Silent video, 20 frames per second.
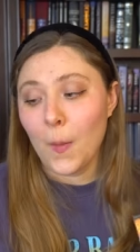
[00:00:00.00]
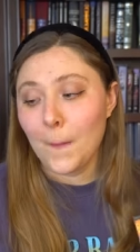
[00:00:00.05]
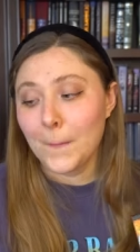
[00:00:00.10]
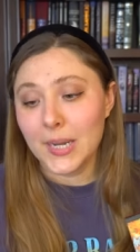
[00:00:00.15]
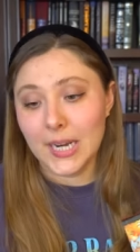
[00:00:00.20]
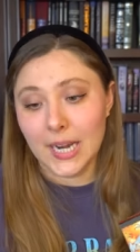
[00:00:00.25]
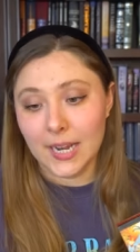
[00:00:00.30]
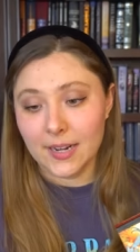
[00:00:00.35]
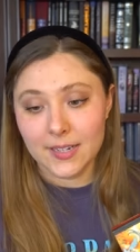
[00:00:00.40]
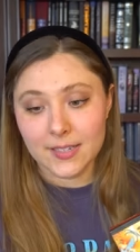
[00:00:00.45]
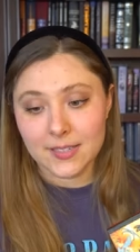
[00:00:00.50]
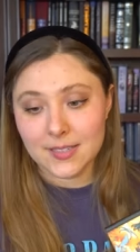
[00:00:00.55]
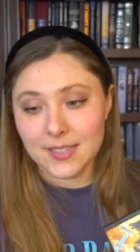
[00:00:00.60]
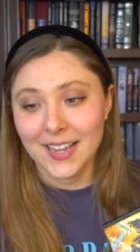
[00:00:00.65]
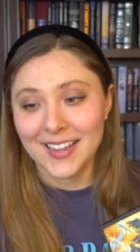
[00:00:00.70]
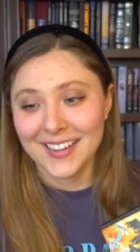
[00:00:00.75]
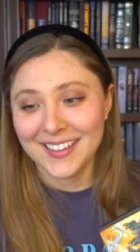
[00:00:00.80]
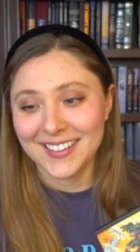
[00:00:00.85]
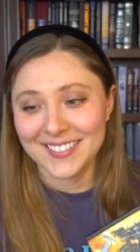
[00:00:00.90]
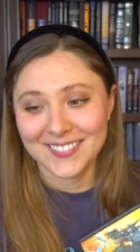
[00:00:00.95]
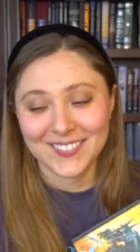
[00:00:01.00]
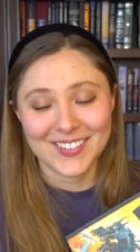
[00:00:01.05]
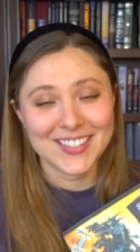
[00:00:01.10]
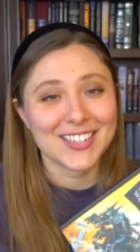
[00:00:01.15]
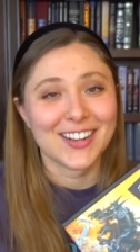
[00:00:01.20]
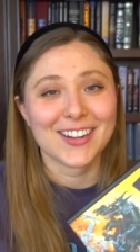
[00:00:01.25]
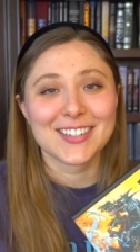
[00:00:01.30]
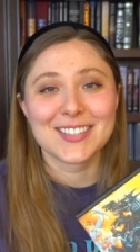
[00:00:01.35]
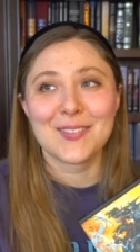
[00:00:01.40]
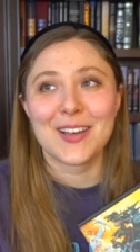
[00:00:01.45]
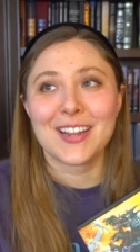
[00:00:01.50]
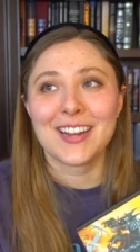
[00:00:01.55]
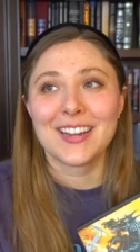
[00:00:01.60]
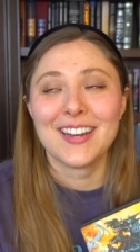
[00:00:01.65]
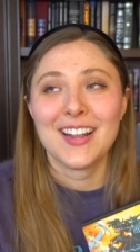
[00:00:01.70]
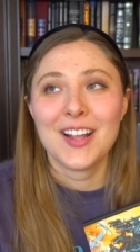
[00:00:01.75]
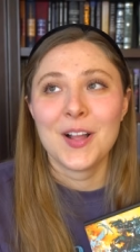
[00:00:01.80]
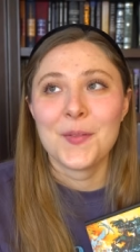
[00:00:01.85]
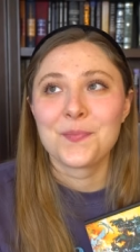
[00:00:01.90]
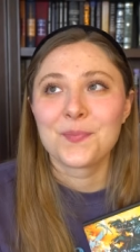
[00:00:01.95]
bananas. We talked about it.
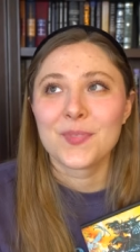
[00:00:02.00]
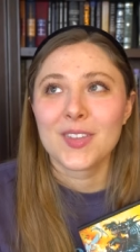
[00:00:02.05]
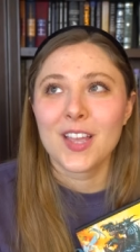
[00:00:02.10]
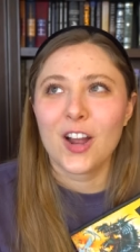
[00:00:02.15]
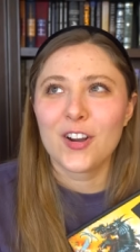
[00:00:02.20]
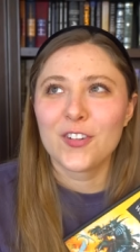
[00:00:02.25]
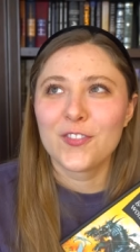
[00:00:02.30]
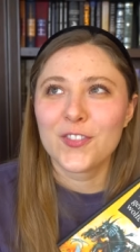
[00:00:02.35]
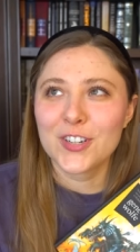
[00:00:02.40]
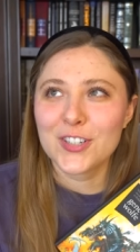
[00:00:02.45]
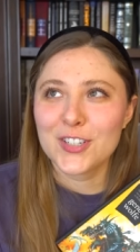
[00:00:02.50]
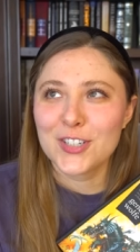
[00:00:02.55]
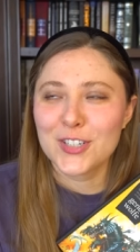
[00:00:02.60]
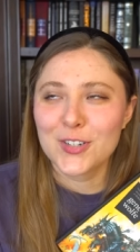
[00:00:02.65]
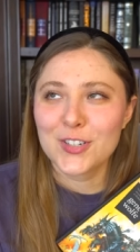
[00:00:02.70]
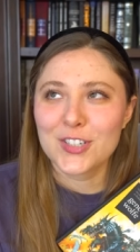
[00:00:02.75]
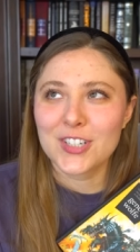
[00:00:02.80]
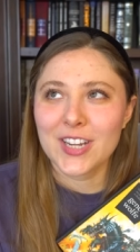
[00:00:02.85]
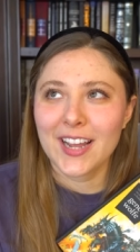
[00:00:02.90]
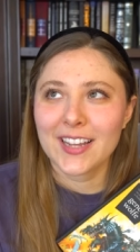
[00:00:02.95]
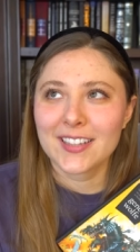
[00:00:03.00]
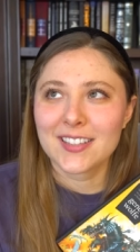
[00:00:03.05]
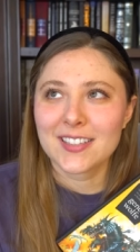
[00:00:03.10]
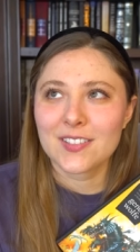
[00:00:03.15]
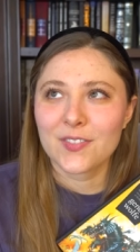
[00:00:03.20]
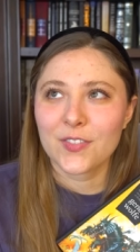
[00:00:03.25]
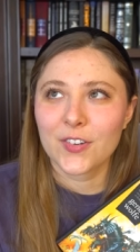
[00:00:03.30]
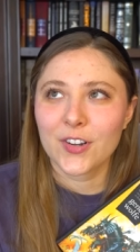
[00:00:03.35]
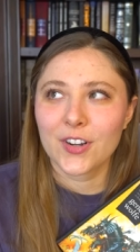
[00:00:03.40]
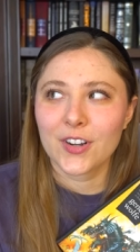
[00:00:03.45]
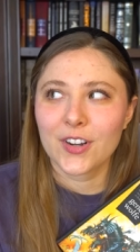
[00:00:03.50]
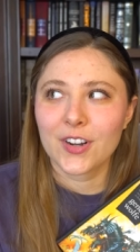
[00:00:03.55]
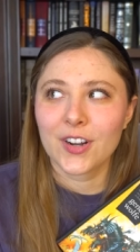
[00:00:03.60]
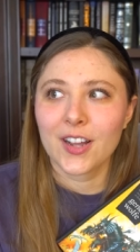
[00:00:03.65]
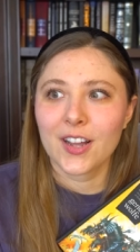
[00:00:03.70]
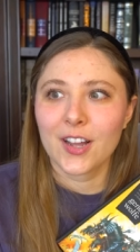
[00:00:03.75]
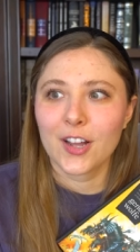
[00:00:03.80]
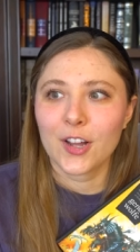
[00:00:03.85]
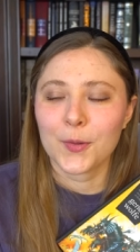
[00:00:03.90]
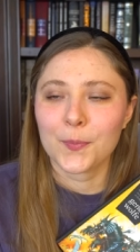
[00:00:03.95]
Our first 2 chats
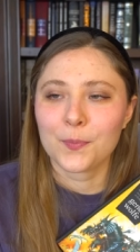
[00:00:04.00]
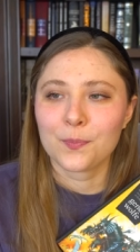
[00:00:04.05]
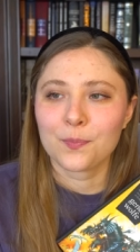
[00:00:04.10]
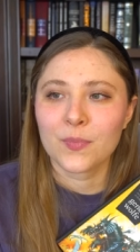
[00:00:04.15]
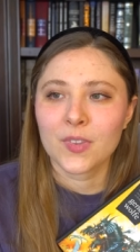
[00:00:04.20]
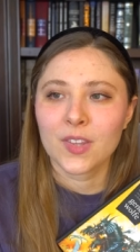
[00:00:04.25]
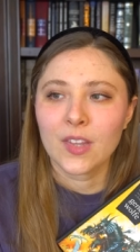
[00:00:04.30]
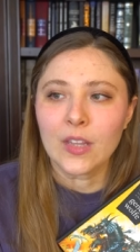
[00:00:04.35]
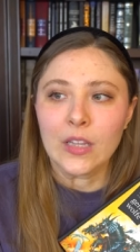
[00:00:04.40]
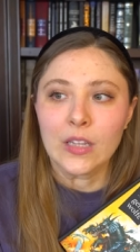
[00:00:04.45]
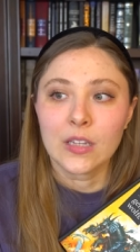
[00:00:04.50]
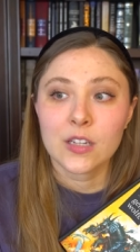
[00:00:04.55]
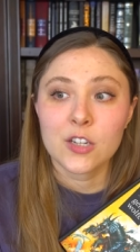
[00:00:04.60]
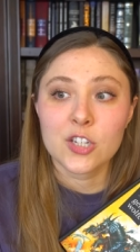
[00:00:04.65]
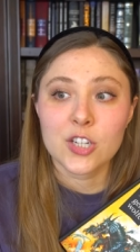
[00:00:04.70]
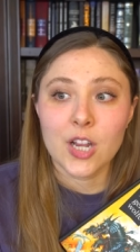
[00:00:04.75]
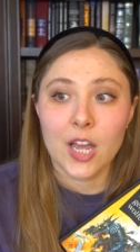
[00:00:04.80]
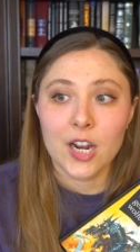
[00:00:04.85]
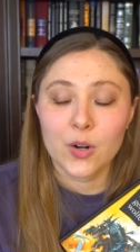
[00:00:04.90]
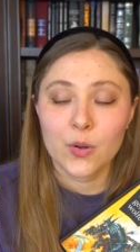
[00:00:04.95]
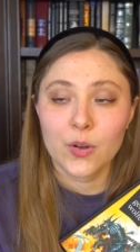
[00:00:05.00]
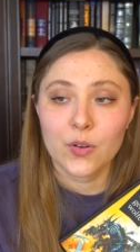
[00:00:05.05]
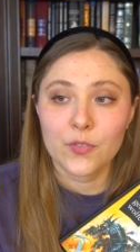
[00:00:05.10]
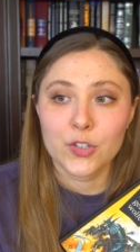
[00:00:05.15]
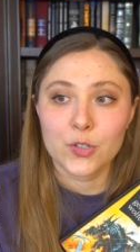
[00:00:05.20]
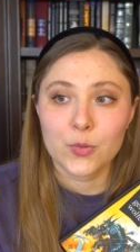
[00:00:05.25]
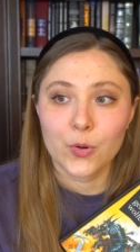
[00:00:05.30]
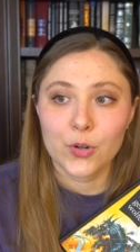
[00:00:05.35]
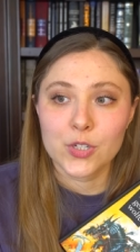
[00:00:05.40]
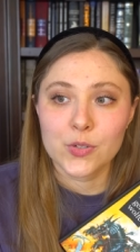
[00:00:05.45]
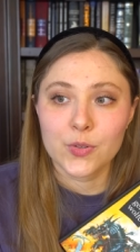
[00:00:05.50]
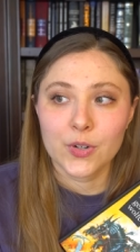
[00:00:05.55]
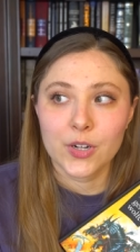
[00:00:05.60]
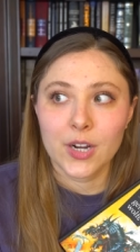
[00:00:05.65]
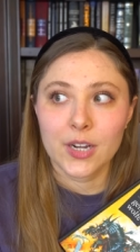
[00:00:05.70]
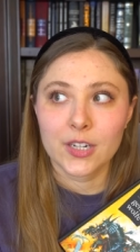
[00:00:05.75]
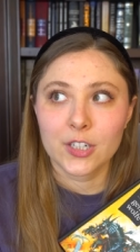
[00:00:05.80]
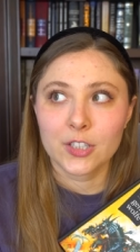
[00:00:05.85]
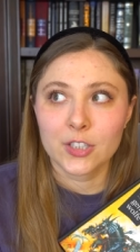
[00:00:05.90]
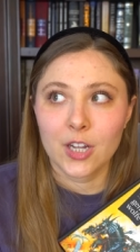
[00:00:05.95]
for Shadow of the
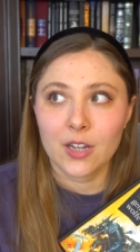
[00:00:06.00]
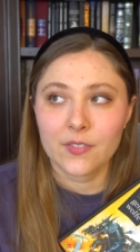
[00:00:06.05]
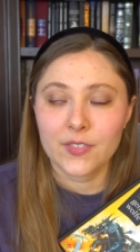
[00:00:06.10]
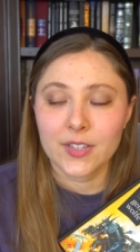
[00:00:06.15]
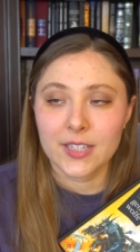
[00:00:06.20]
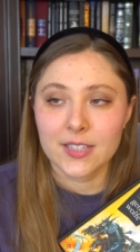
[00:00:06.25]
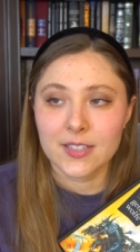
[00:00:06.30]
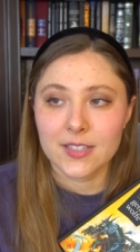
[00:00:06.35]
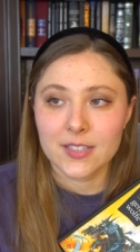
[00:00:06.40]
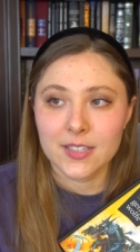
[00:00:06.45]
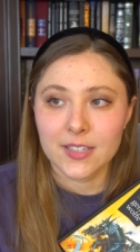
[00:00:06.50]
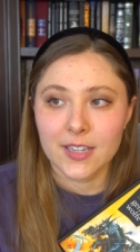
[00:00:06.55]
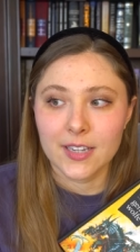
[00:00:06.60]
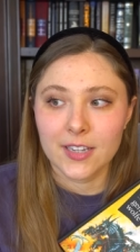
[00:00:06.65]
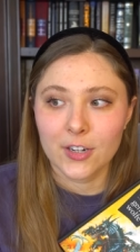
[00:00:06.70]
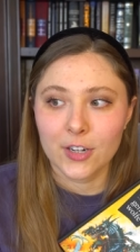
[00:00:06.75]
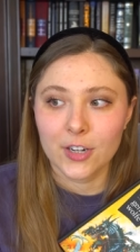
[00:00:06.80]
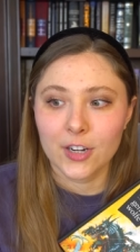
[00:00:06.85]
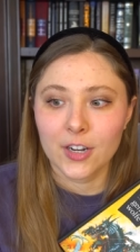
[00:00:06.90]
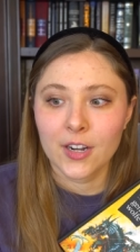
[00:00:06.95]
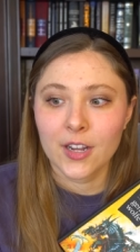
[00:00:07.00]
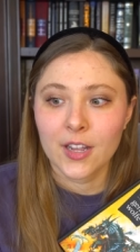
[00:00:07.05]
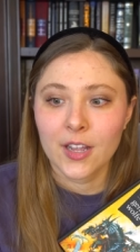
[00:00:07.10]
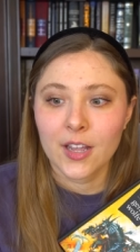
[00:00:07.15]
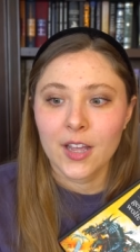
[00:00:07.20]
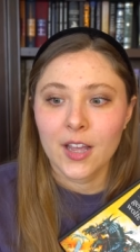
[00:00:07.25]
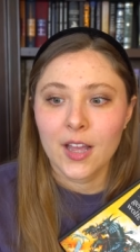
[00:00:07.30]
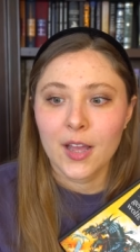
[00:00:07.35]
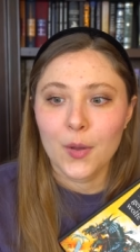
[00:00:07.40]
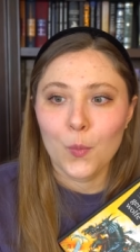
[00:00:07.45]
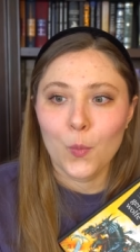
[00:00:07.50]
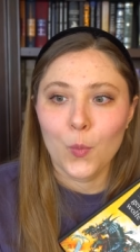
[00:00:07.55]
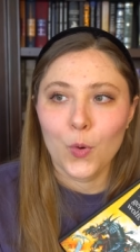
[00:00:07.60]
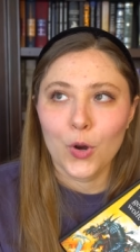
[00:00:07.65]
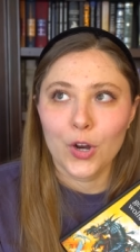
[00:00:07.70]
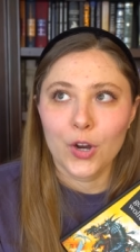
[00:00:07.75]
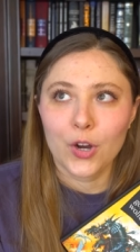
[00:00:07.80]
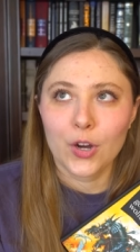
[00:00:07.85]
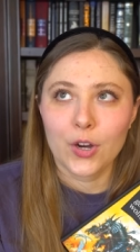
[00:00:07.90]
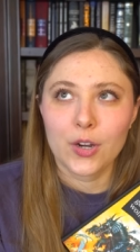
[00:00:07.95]
Torturer and Claw of the Conciliator
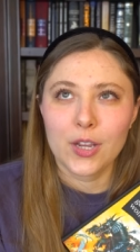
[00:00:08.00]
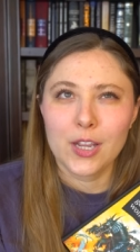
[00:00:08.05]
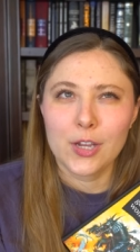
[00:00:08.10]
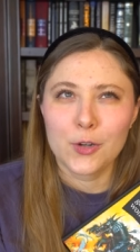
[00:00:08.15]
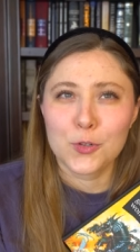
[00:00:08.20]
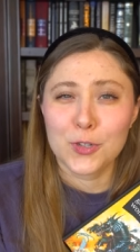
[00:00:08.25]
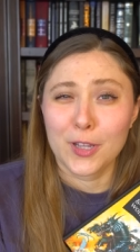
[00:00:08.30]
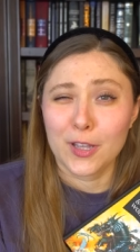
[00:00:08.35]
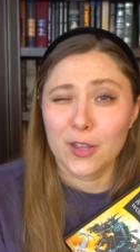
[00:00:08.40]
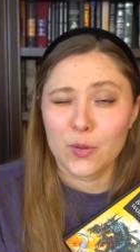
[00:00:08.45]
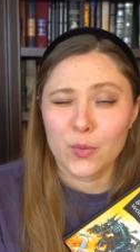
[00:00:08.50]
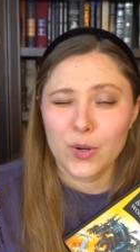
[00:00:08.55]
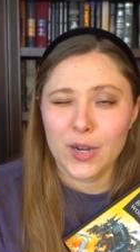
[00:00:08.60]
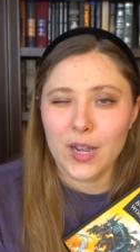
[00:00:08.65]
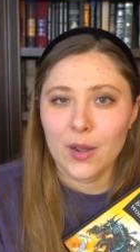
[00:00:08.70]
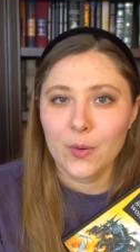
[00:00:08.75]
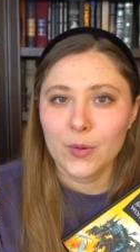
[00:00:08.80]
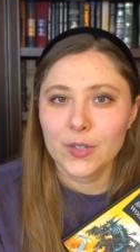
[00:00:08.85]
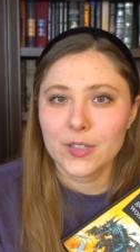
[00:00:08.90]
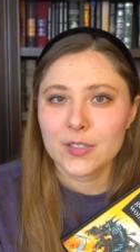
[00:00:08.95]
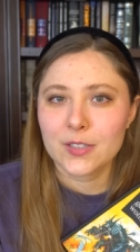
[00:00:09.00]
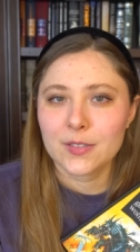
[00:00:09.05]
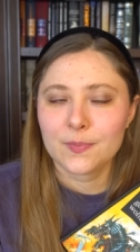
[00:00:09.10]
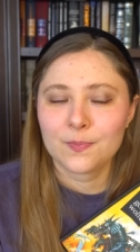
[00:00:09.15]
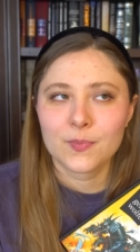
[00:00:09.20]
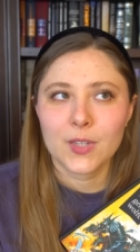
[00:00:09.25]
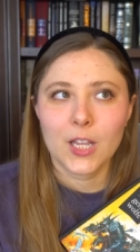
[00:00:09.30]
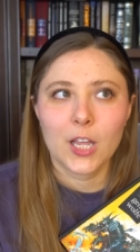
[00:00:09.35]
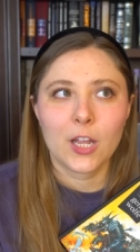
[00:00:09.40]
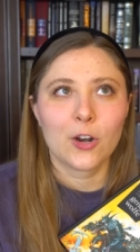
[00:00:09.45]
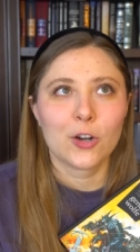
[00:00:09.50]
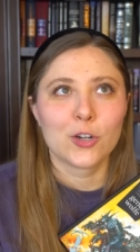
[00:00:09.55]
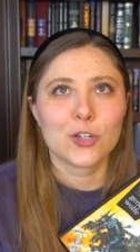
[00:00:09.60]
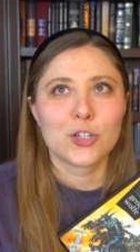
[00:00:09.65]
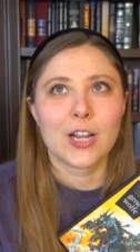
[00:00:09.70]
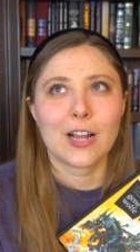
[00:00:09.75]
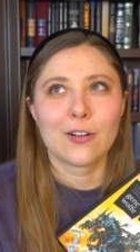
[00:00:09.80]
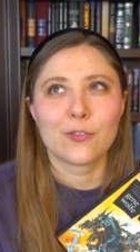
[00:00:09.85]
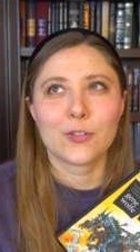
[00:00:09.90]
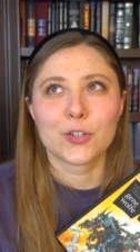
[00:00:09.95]
were each like 3 hours, and our
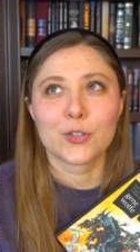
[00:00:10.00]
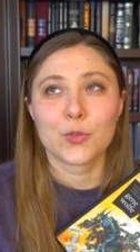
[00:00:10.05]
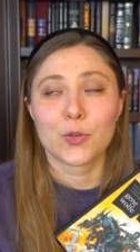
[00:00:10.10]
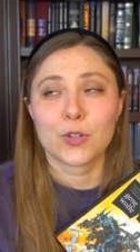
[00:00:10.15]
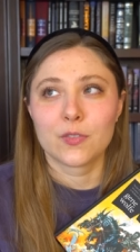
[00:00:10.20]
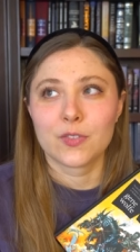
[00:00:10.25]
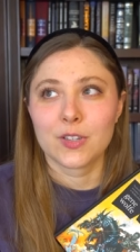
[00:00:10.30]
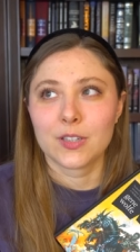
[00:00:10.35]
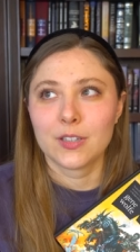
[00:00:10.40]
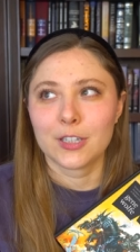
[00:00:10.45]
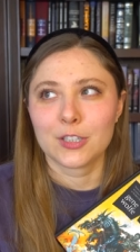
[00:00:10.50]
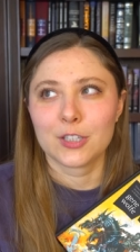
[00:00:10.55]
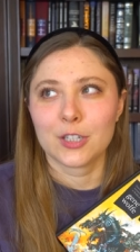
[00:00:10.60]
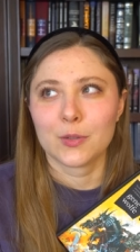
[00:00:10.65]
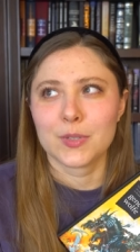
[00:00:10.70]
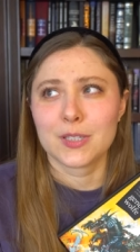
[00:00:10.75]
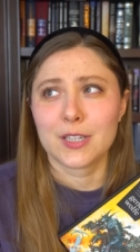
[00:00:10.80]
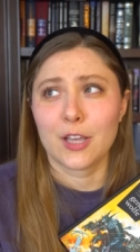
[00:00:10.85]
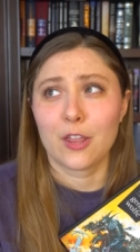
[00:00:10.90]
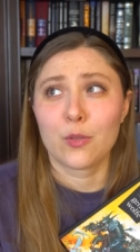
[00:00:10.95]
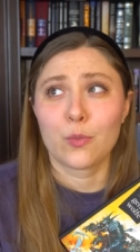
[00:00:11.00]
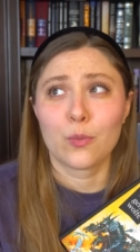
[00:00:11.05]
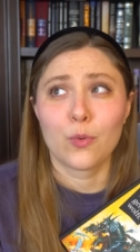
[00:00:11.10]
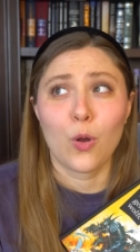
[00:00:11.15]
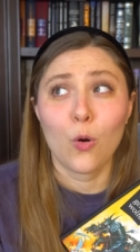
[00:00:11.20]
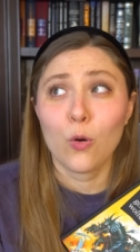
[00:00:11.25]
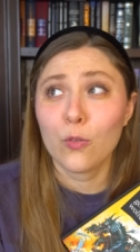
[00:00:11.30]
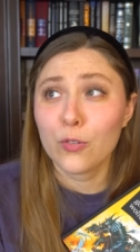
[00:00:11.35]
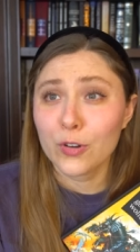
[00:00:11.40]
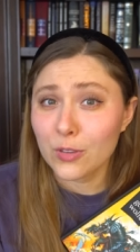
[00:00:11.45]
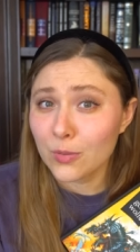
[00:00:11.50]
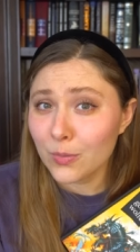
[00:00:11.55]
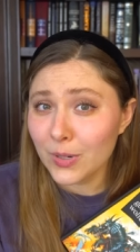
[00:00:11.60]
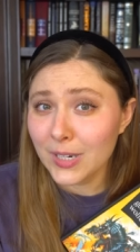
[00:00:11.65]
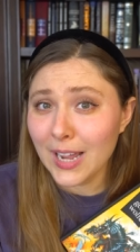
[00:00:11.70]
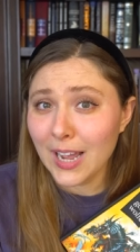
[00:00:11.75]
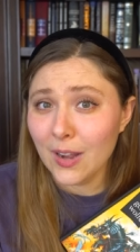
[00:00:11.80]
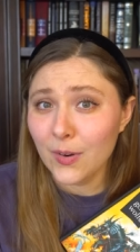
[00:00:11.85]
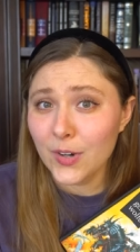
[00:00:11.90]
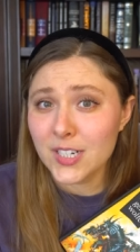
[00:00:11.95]
chat for Sword of the Lictor was like over
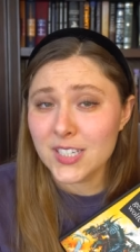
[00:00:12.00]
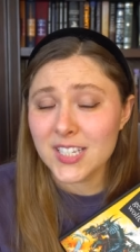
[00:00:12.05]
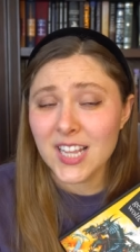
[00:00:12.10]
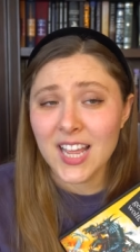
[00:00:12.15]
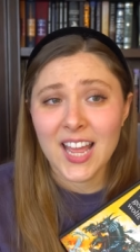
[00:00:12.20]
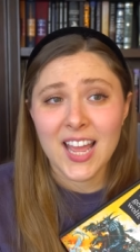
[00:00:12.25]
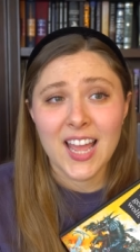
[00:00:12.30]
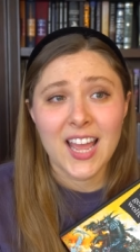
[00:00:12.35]
3 hours,